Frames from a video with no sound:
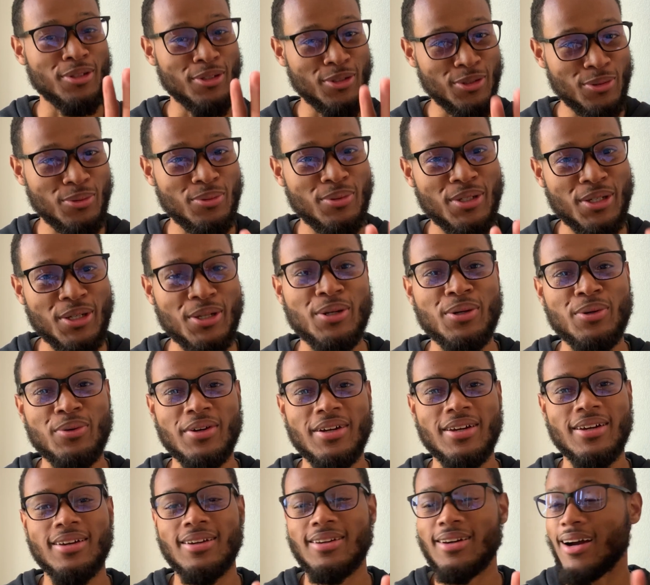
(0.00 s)
you deal
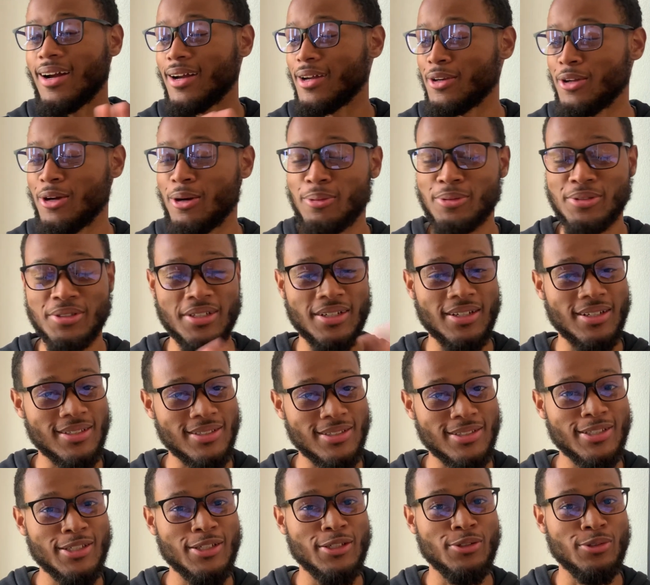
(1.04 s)
with, I can always
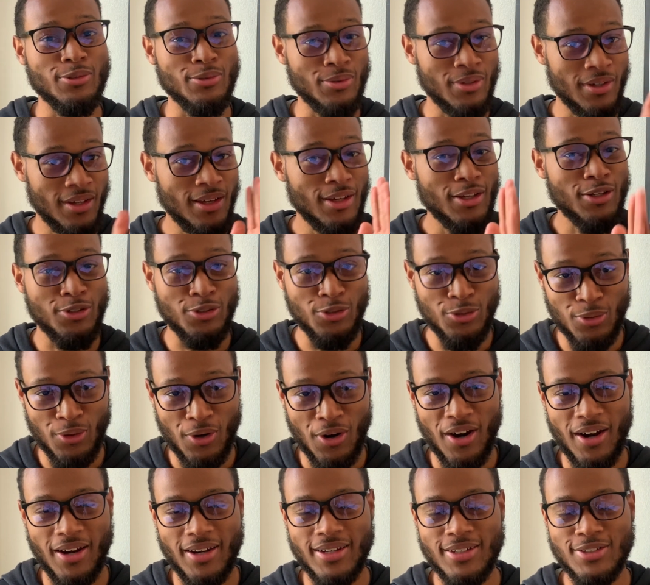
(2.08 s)
guarantee you, you
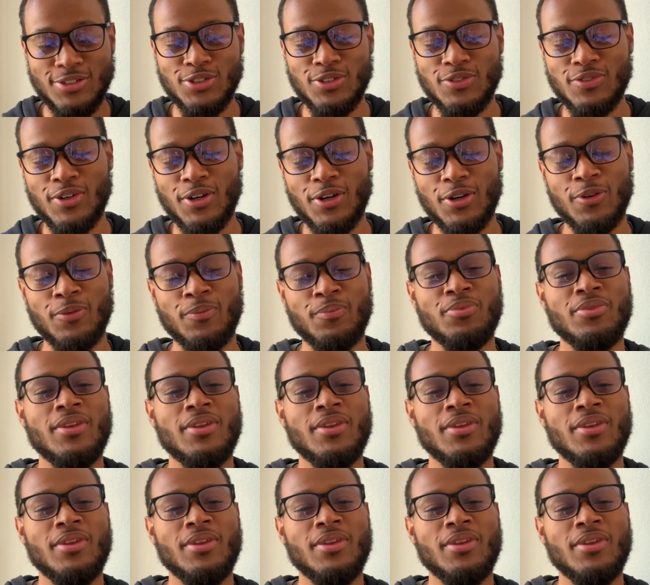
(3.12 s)
are an introvert.